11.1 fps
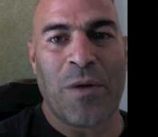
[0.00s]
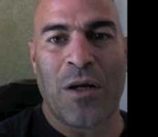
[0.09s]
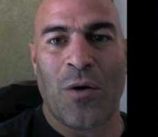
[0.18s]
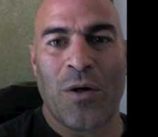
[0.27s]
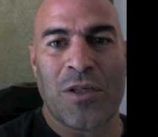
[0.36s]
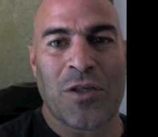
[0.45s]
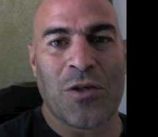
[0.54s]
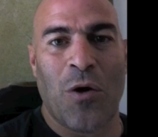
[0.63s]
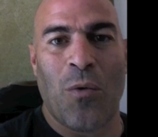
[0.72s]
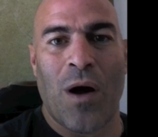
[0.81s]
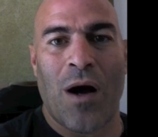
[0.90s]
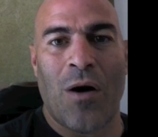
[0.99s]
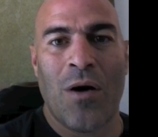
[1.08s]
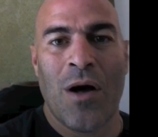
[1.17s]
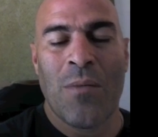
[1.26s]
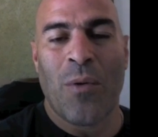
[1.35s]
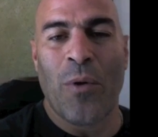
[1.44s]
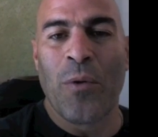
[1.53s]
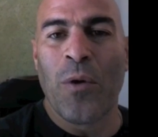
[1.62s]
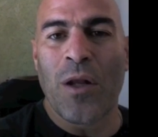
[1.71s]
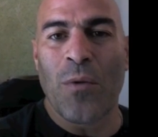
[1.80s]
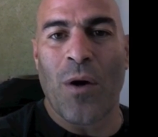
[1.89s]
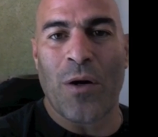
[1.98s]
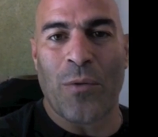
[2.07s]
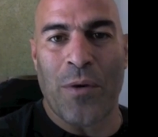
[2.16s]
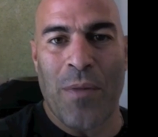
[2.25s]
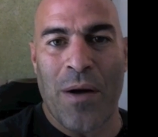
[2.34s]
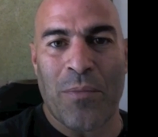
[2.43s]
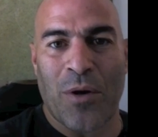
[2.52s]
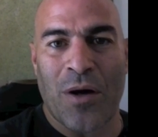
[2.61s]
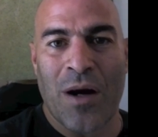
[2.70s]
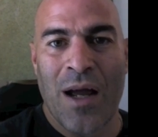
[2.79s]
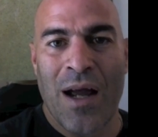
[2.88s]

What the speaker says: been going so well, but we really want to remember